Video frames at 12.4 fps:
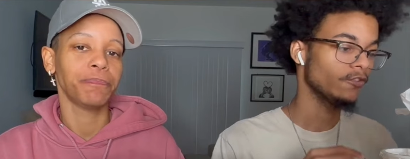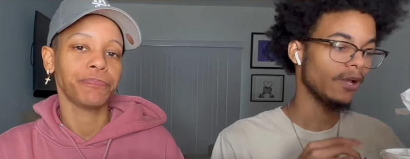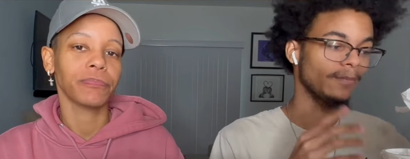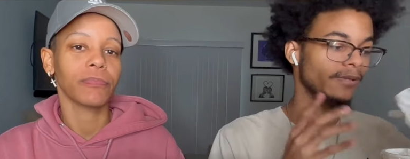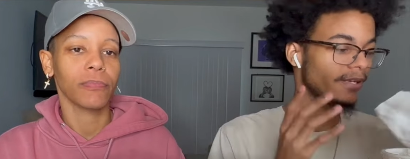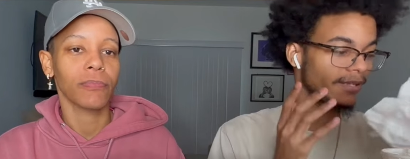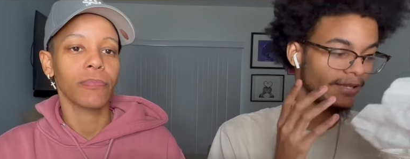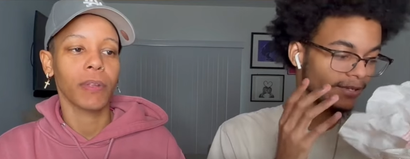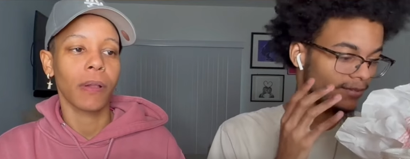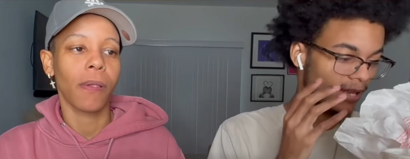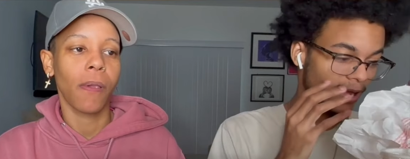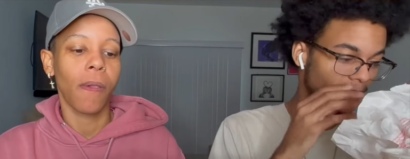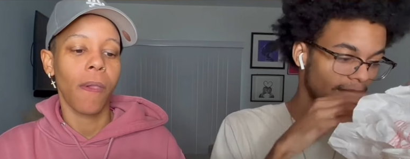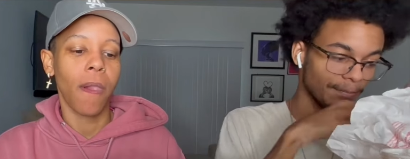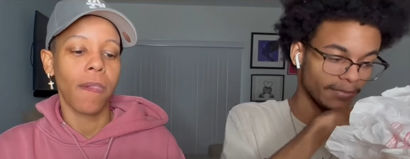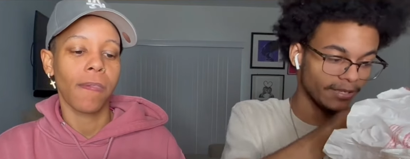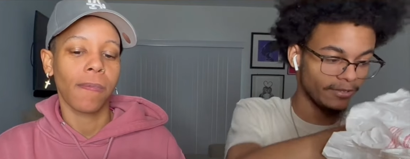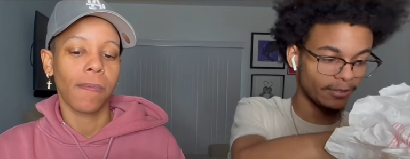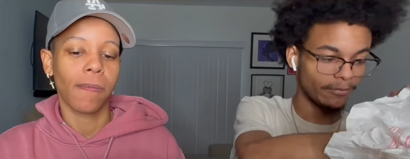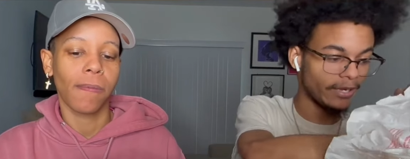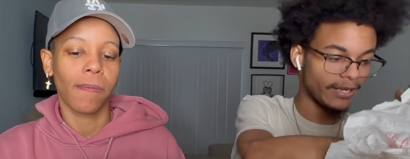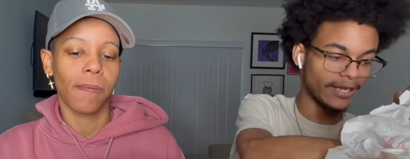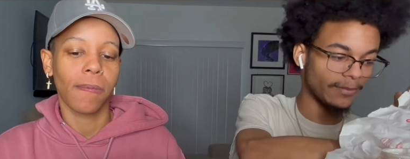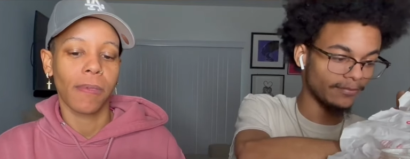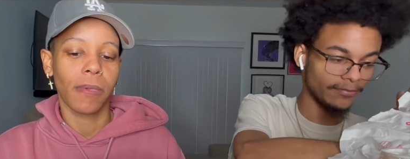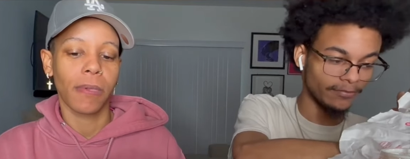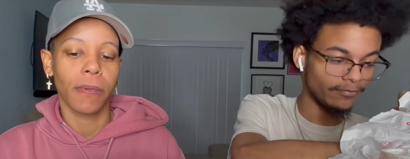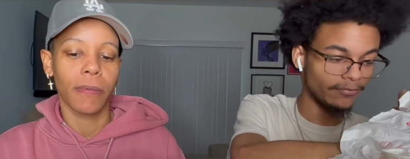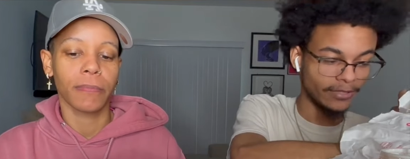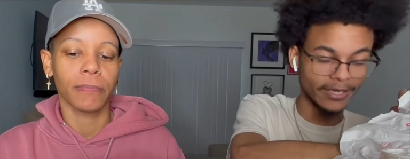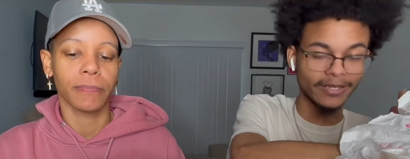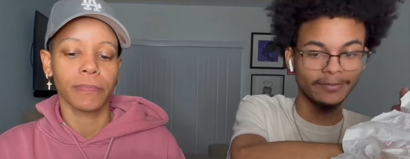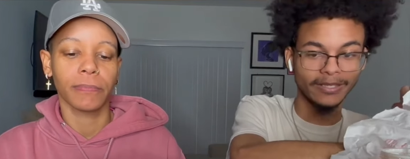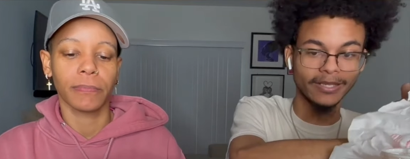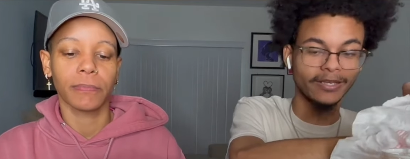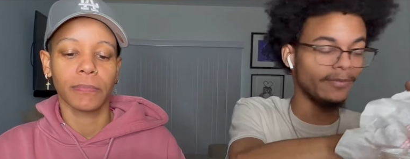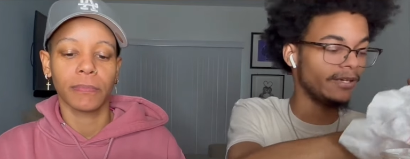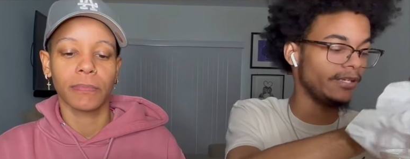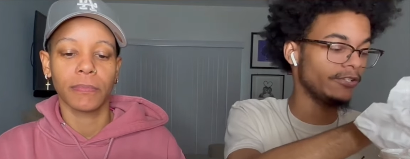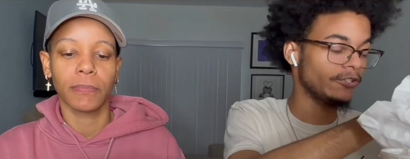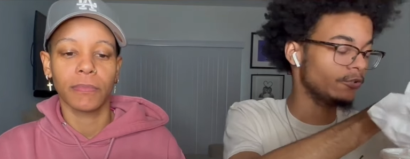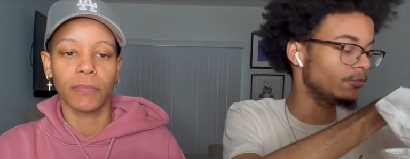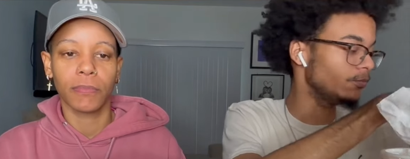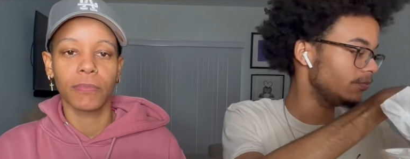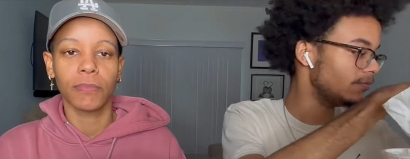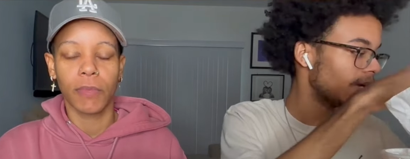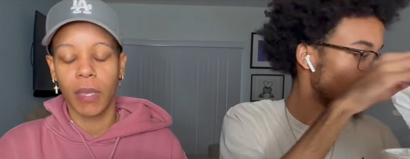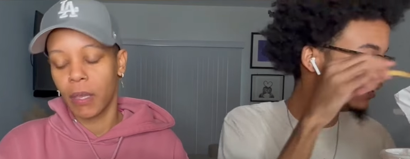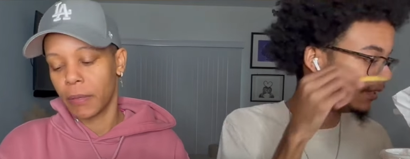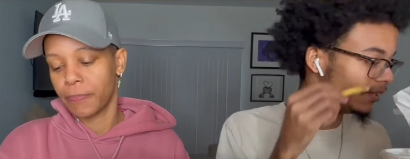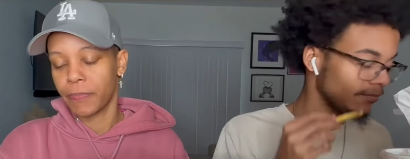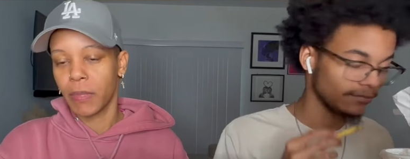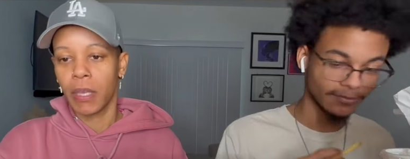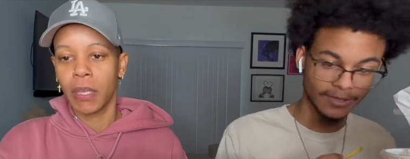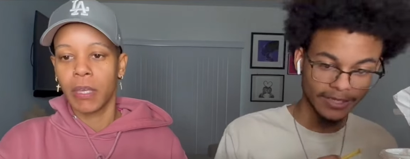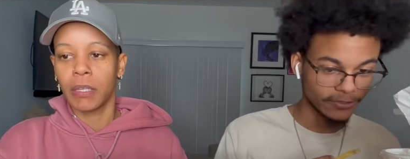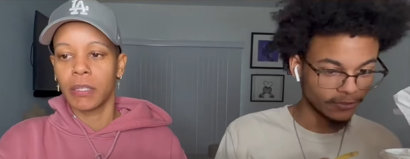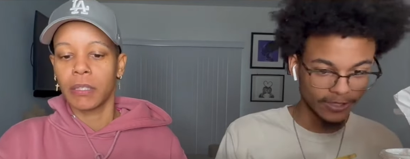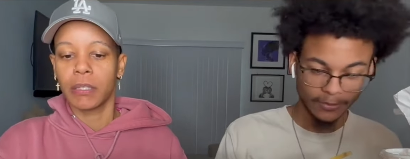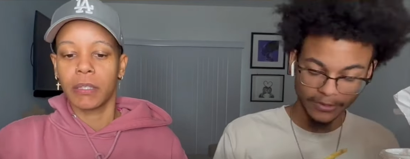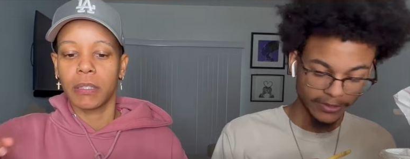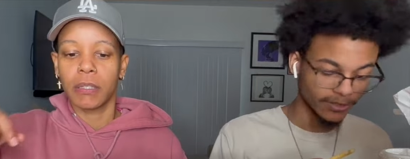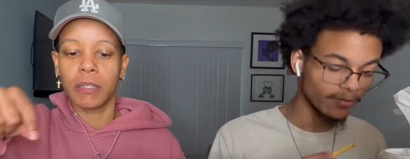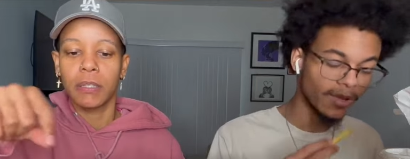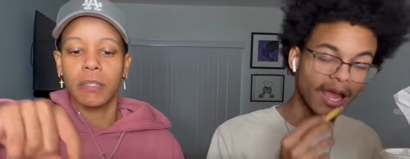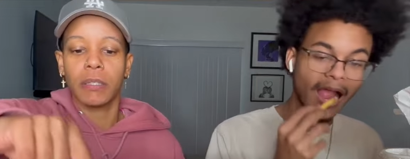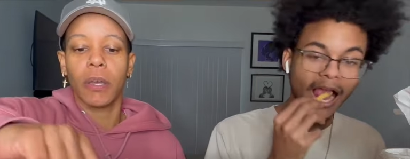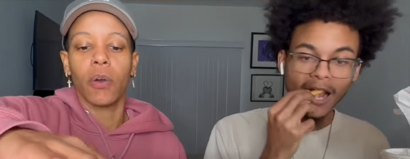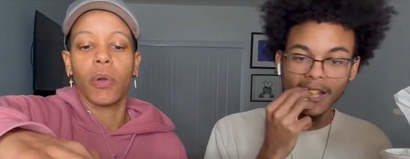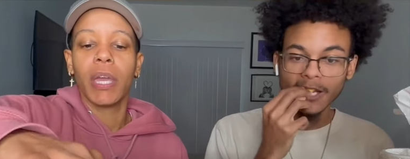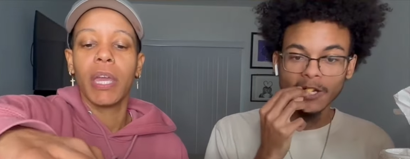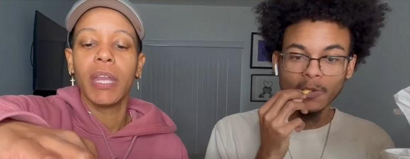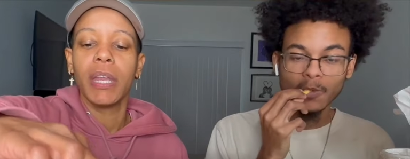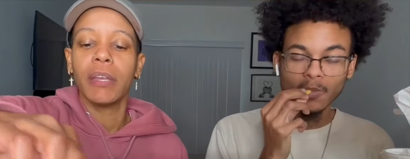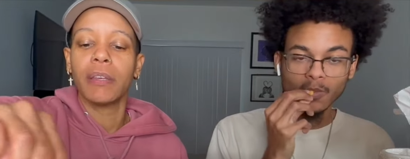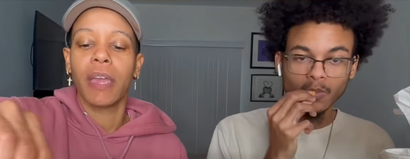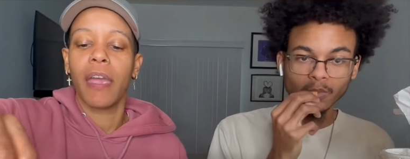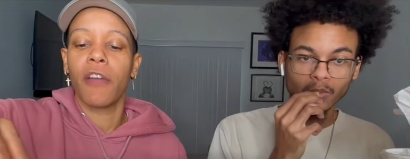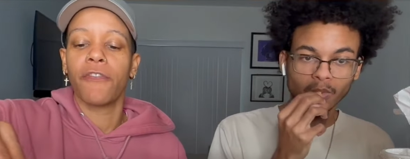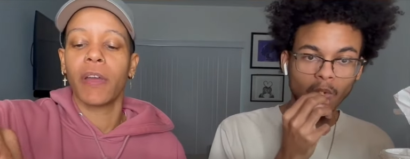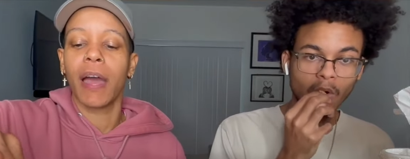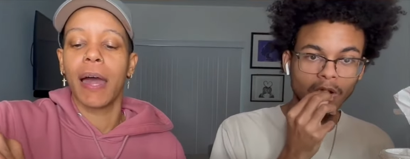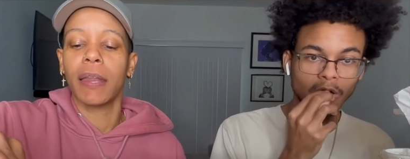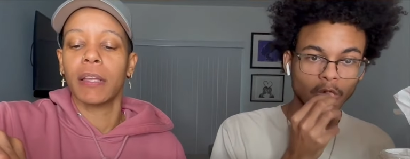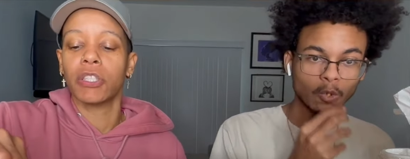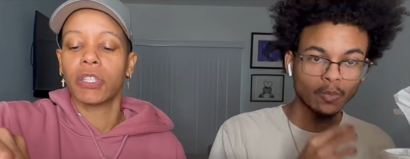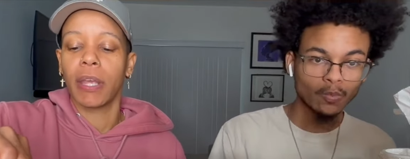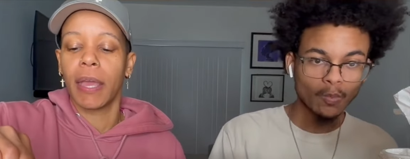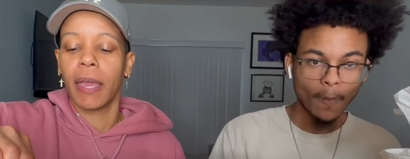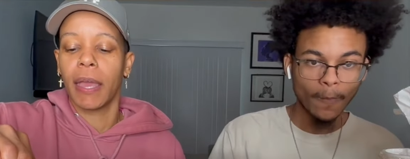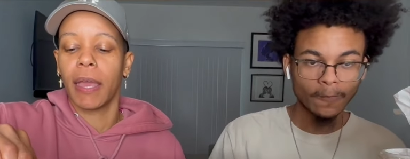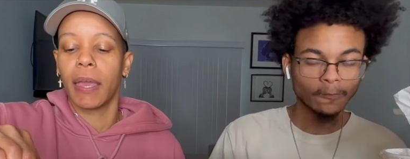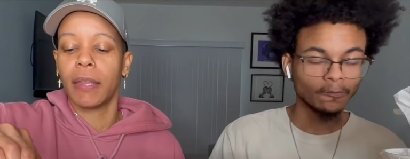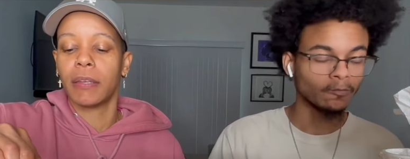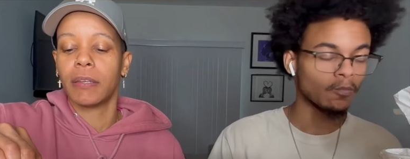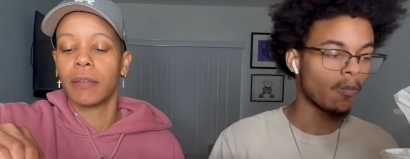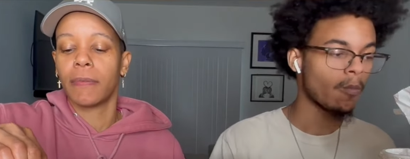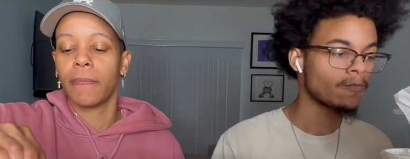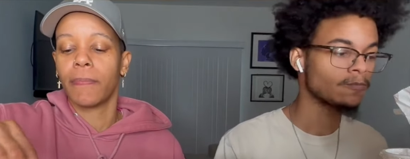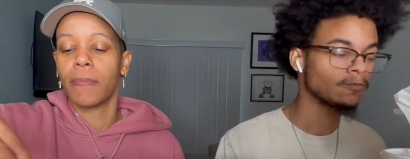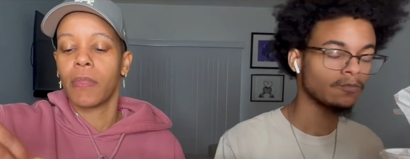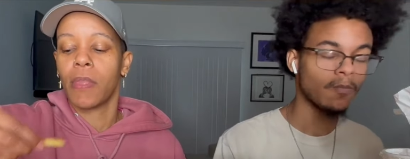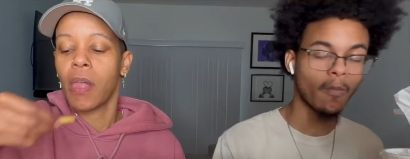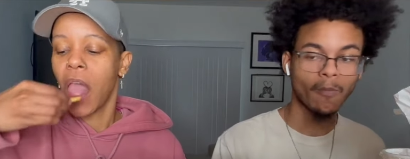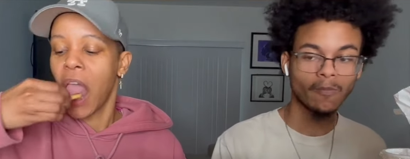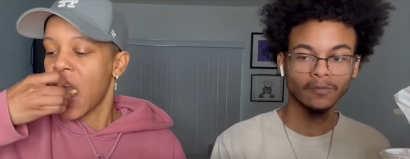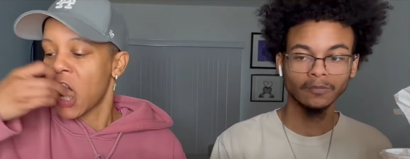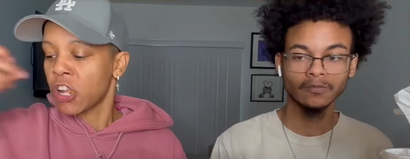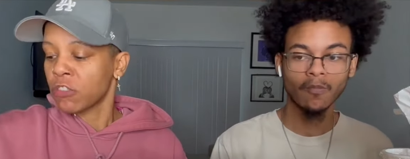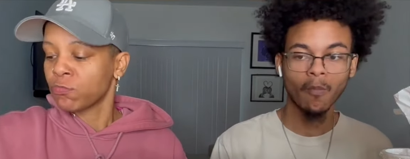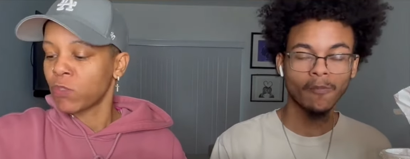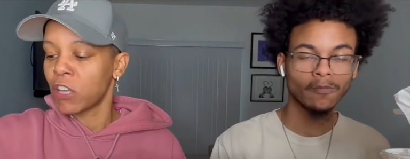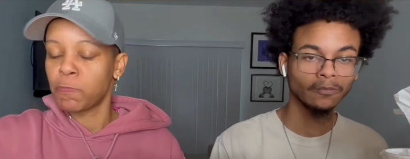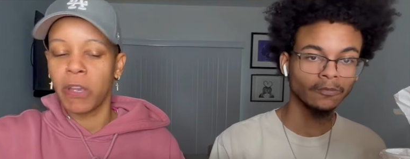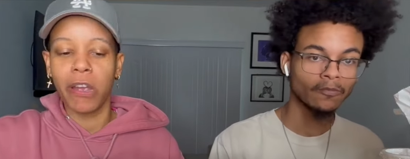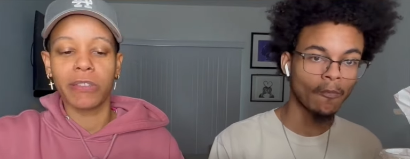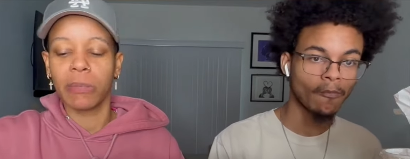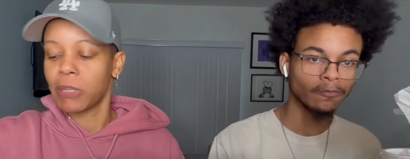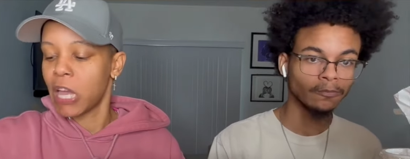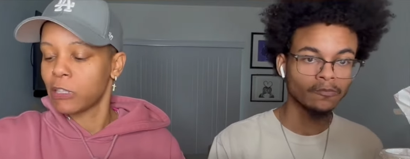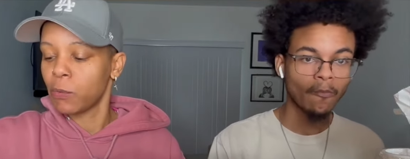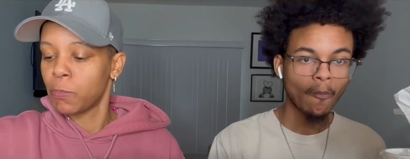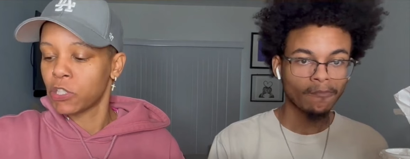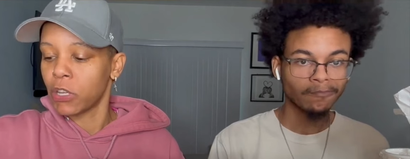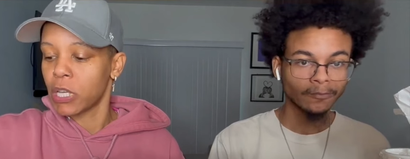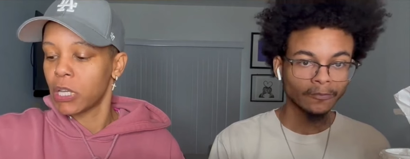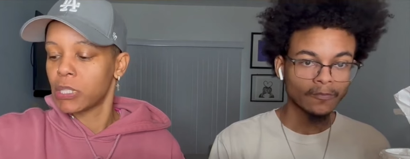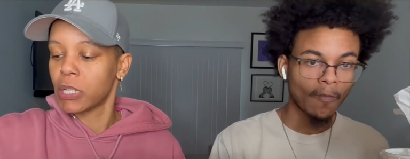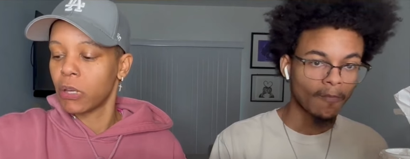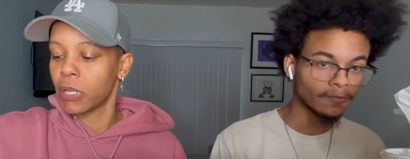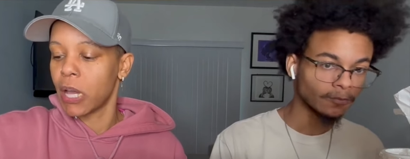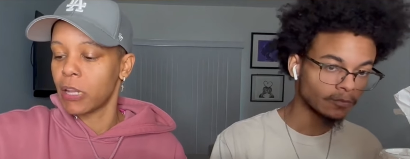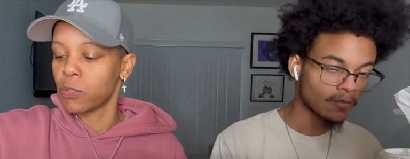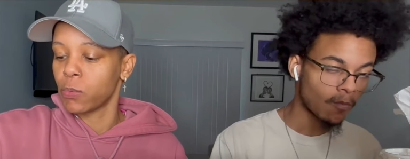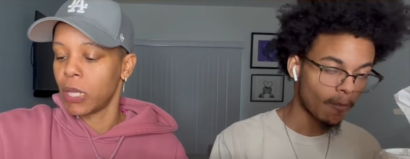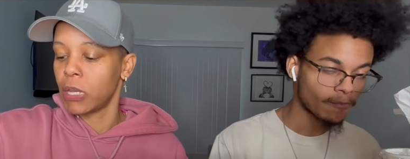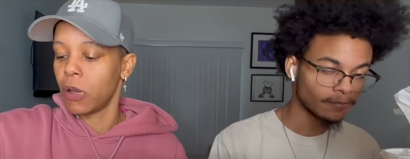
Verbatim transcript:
Speaker 1: So I'm gonna get. Uh, I'm getting the break, and I'm gonna be getting money soon. Yeah. That's all I wanted.
Speaker 2: So he didn't care for college, and as parents, sometimes we push our kids to go to college when they